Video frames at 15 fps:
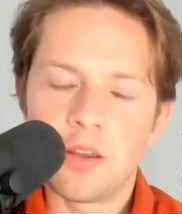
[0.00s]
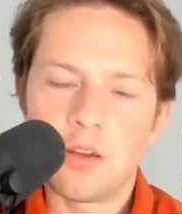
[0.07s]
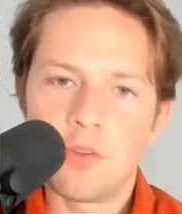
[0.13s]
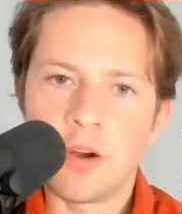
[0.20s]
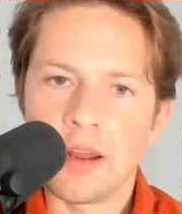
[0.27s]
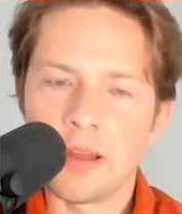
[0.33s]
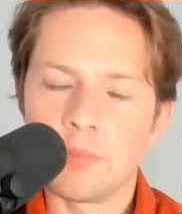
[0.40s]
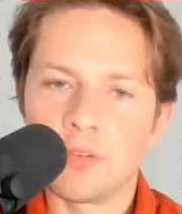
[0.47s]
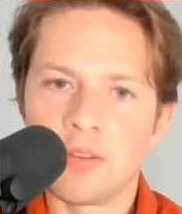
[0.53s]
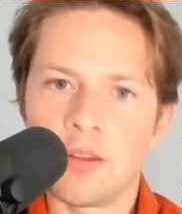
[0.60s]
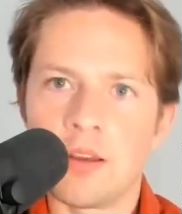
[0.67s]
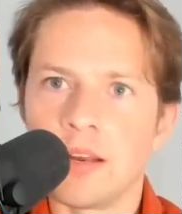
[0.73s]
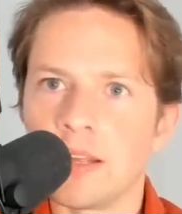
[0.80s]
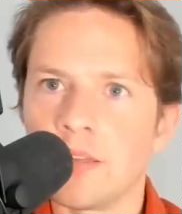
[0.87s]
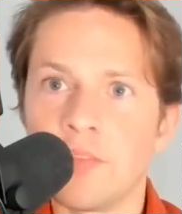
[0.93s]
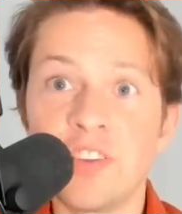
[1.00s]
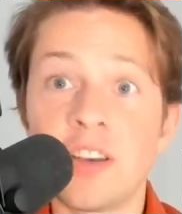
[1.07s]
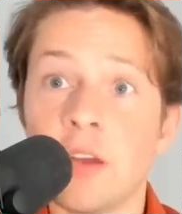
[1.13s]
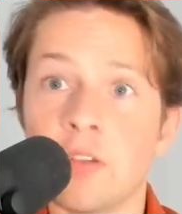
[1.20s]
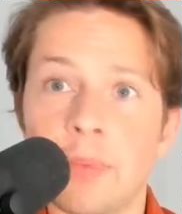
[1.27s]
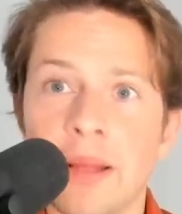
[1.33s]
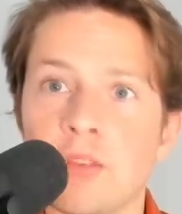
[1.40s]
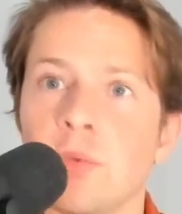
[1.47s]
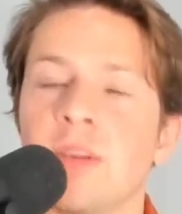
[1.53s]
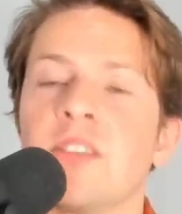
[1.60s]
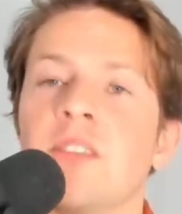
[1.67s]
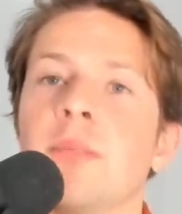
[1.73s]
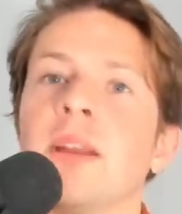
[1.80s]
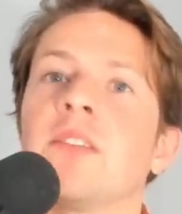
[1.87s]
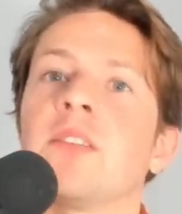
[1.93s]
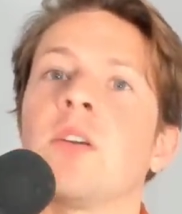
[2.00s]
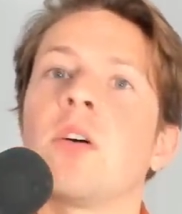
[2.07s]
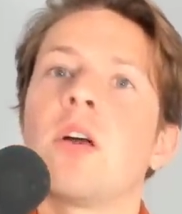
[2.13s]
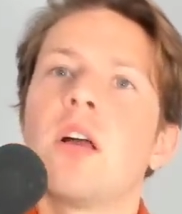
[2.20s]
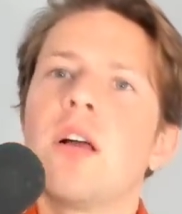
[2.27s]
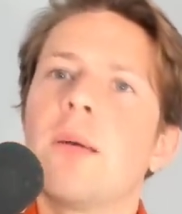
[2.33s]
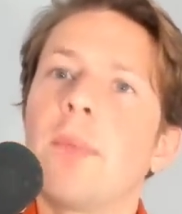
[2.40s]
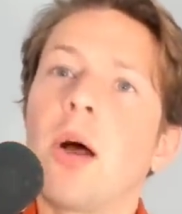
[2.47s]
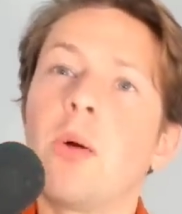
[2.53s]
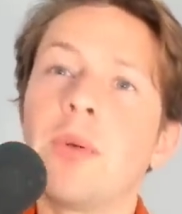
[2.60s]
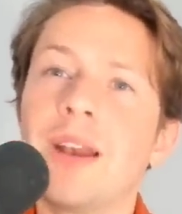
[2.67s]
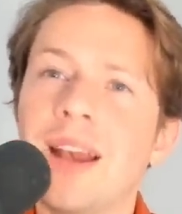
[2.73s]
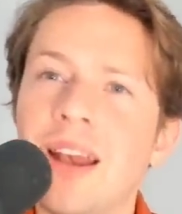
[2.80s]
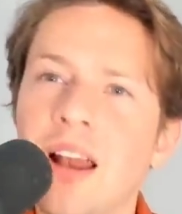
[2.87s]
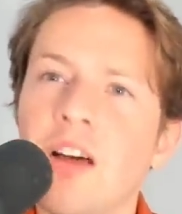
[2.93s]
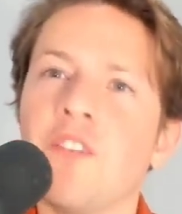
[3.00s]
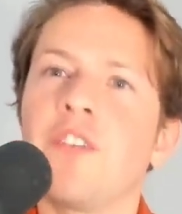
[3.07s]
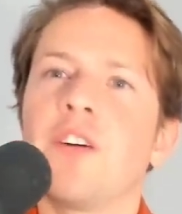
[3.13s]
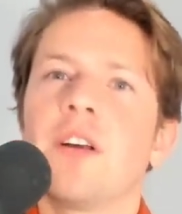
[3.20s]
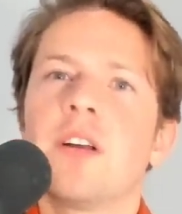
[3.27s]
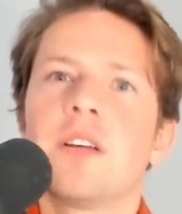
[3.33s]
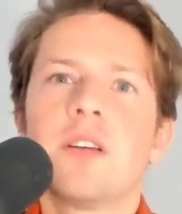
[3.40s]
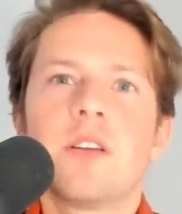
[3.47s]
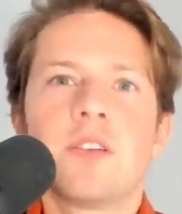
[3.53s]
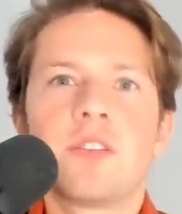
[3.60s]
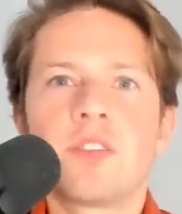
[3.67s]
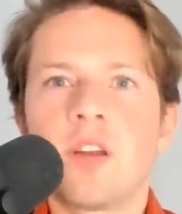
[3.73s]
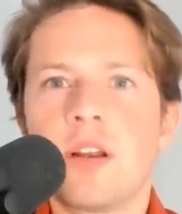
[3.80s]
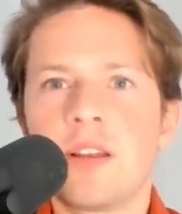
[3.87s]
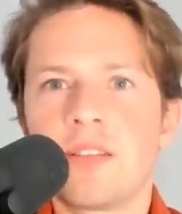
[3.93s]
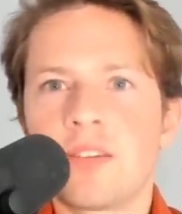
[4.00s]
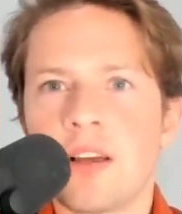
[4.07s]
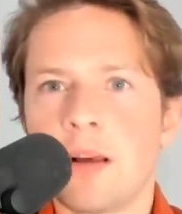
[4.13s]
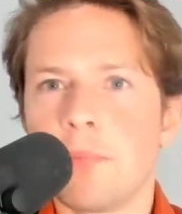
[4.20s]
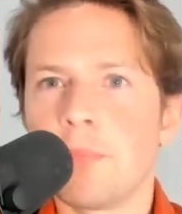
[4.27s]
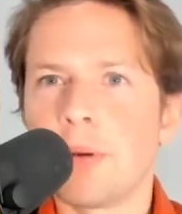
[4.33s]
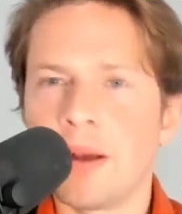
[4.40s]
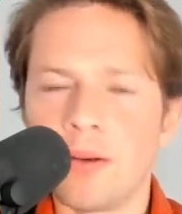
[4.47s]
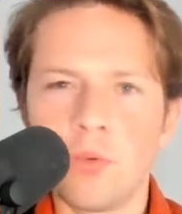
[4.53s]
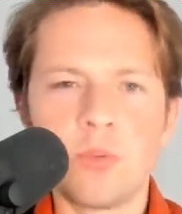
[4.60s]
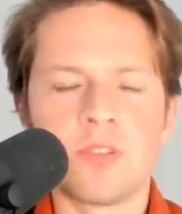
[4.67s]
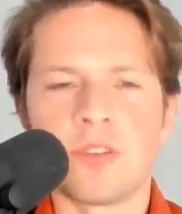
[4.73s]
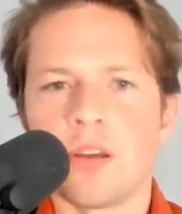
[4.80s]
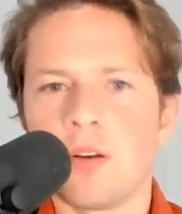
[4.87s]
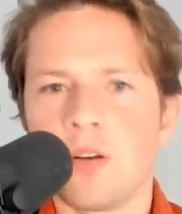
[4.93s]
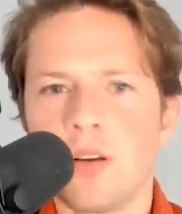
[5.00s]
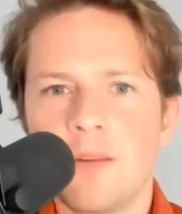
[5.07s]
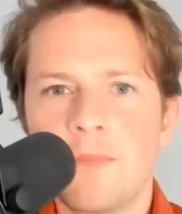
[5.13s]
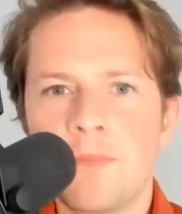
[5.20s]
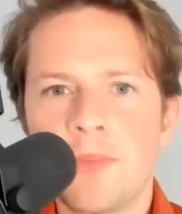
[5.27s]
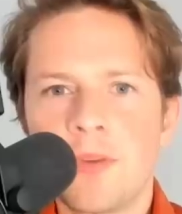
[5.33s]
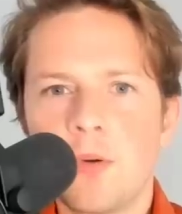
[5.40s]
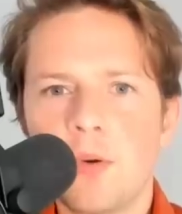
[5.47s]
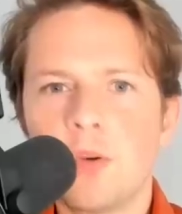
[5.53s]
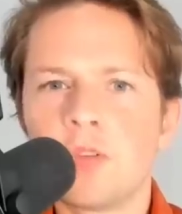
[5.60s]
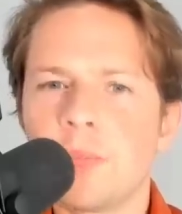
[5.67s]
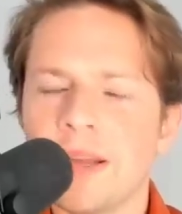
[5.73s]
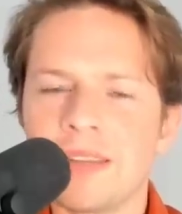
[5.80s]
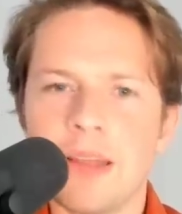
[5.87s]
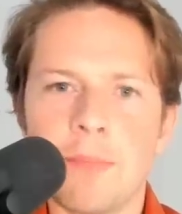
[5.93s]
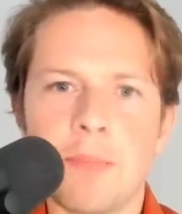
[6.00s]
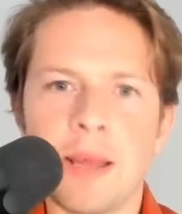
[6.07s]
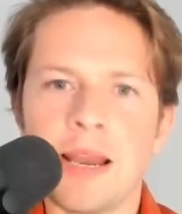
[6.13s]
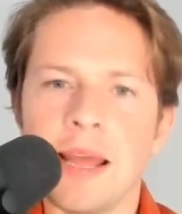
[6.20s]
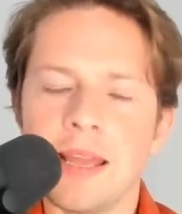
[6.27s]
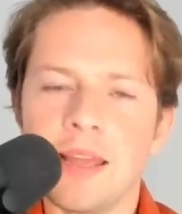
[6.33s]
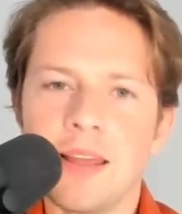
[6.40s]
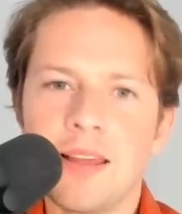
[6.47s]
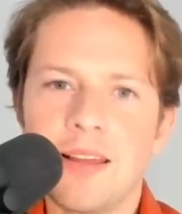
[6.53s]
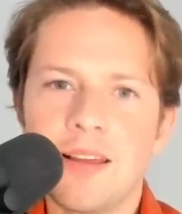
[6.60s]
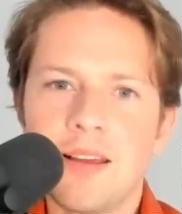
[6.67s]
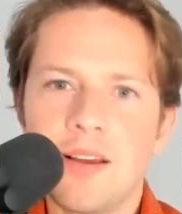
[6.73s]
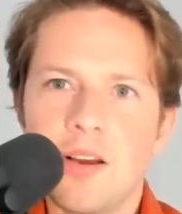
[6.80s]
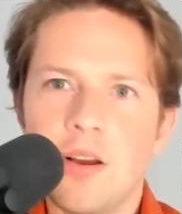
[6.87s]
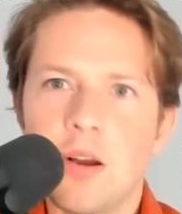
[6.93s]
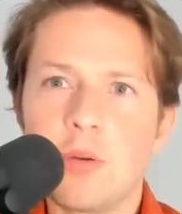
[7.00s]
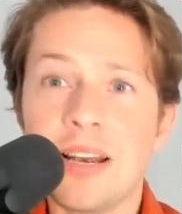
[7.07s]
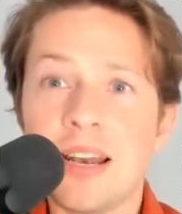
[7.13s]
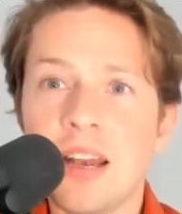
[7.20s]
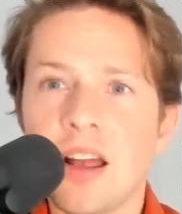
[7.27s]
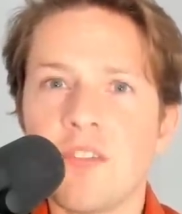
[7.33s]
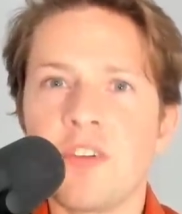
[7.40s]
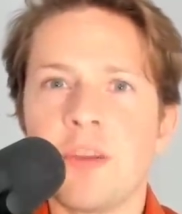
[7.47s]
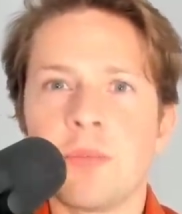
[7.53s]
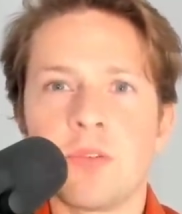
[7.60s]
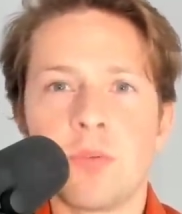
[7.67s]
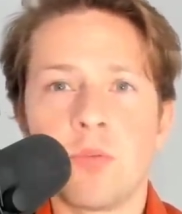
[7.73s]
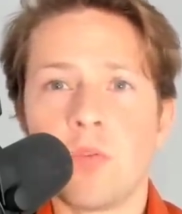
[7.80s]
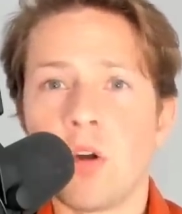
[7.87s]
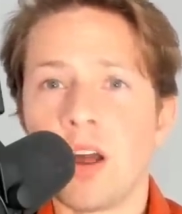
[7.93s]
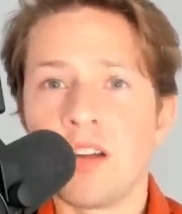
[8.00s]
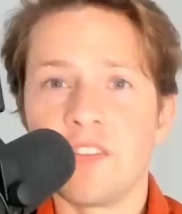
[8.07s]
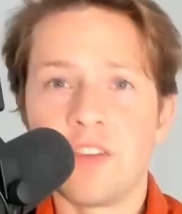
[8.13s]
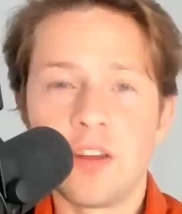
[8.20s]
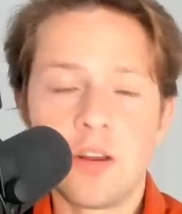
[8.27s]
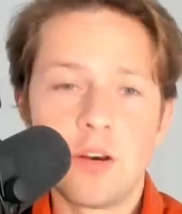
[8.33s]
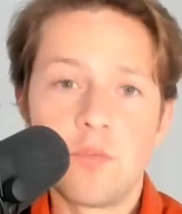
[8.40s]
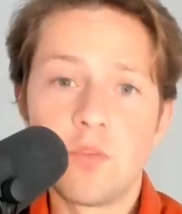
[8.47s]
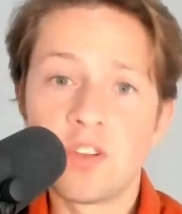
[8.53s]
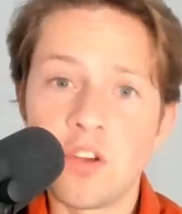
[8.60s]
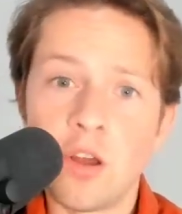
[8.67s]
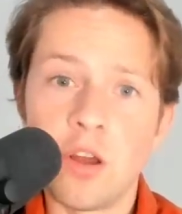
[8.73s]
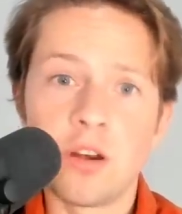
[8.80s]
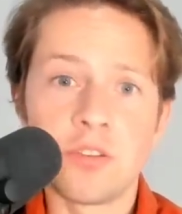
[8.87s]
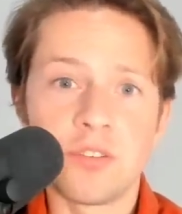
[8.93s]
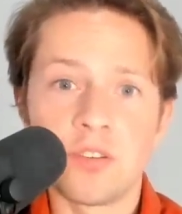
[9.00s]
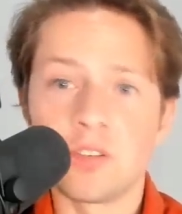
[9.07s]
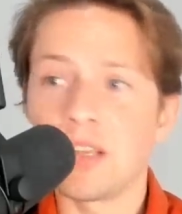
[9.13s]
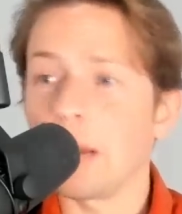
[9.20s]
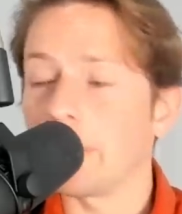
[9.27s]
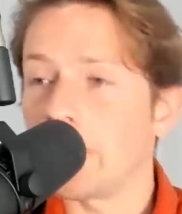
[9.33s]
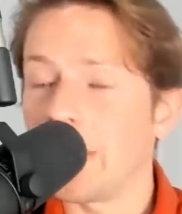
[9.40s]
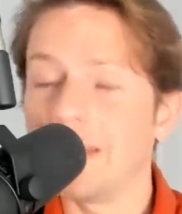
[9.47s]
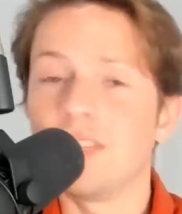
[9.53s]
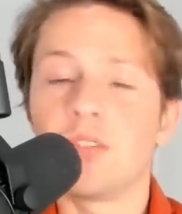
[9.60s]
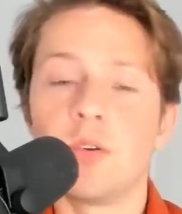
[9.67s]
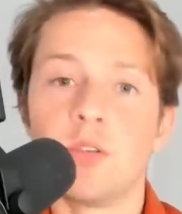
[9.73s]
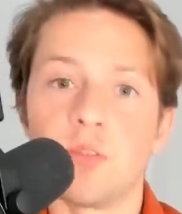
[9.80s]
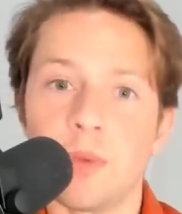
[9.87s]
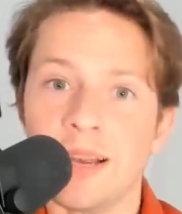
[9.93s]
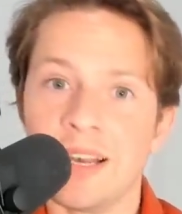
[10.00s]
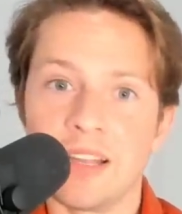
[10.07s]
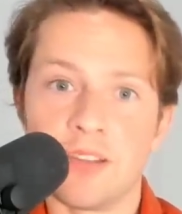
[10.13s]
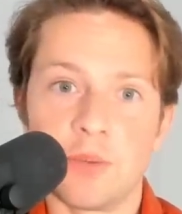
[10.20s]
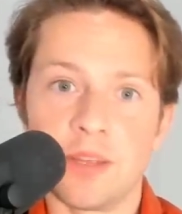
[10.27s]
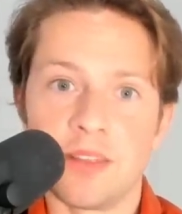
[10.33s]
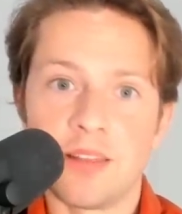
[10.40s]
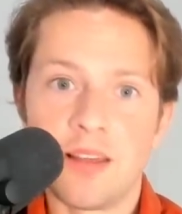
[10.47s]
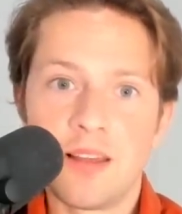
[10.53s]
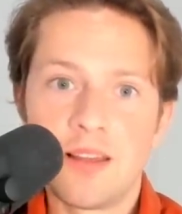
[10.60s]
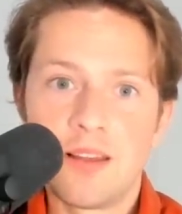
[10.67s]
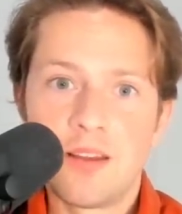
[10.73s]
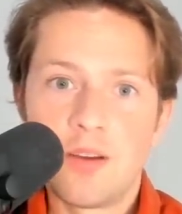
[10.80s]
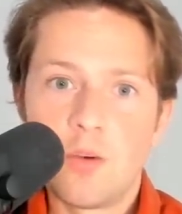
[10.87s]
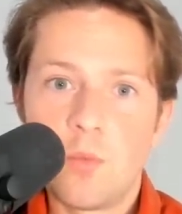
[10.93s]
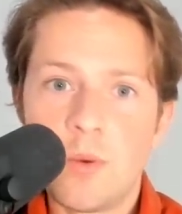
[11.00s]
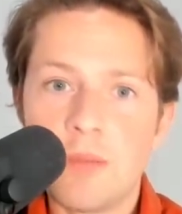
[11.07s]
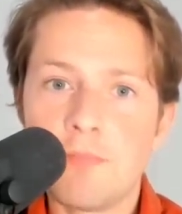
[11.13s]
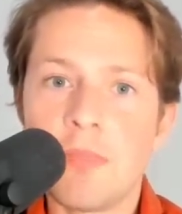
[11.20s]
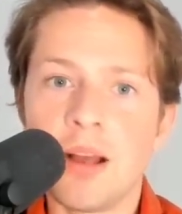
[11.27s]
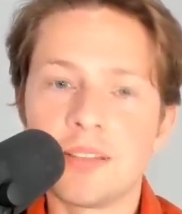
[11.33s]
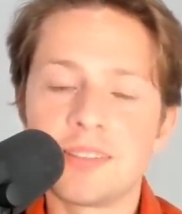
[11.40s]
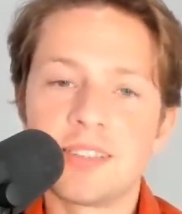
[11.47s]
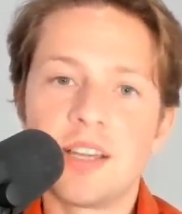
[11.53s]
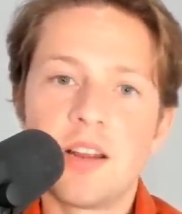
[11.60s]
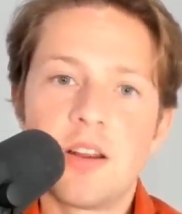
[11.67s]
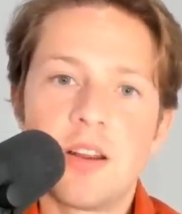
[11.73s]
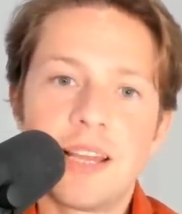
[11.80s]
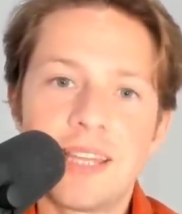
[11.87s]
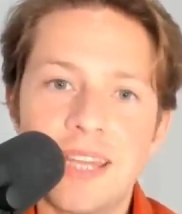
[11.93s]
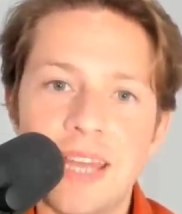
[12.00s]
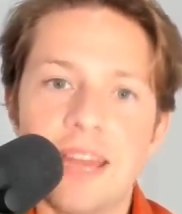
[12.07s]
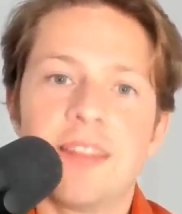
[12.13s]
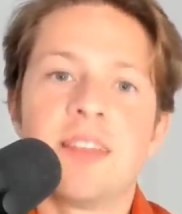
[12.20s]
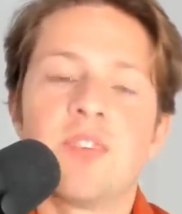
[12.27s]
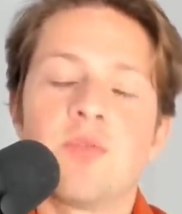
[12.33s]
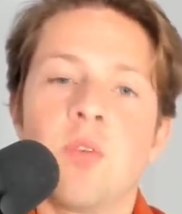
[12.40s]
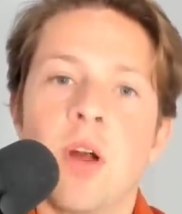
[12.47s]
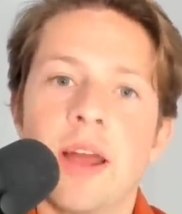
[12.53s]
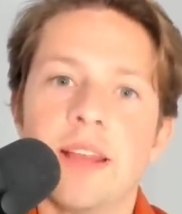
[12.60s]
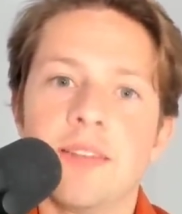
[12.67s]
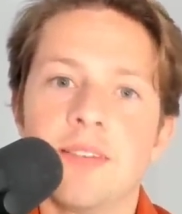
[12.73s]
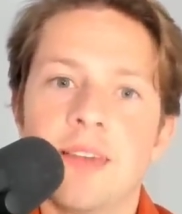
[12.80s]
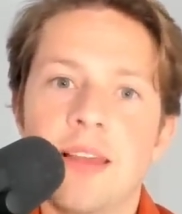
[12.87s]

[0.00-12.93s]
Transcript: Raheem Sterling. The video is about 20 minutes long, but I would love Sterling to come. But also, Ousmane Dembélé. I would love him to arrive. Richarlison, Gabriel Jesus we're linked with. We must get this right.